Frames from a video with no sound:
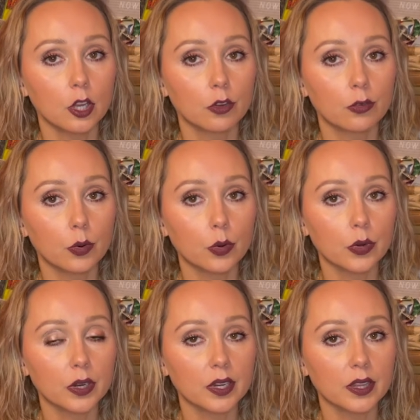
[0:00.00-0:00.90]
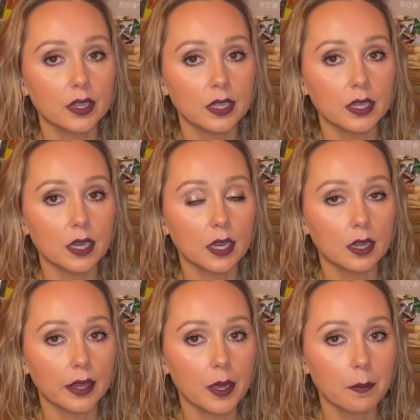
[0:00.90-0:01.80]
for the
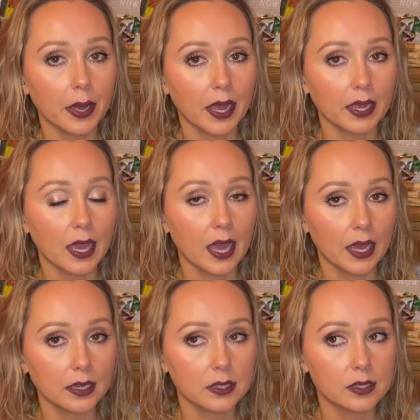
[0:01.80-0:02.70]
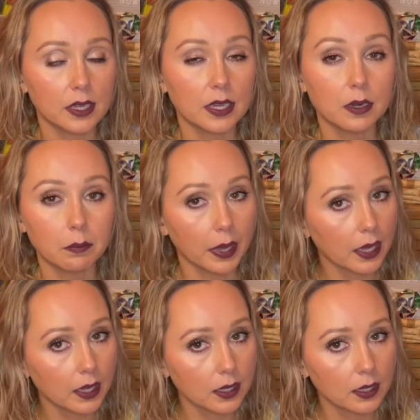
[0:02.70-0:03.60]
Glam Bag X in
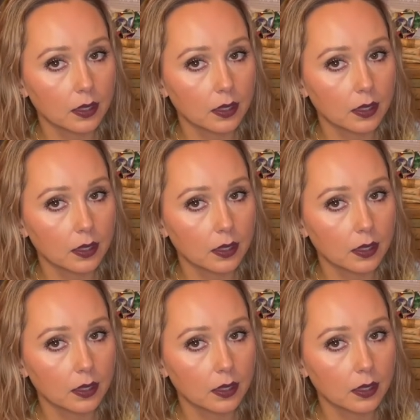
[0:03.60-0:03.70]
May,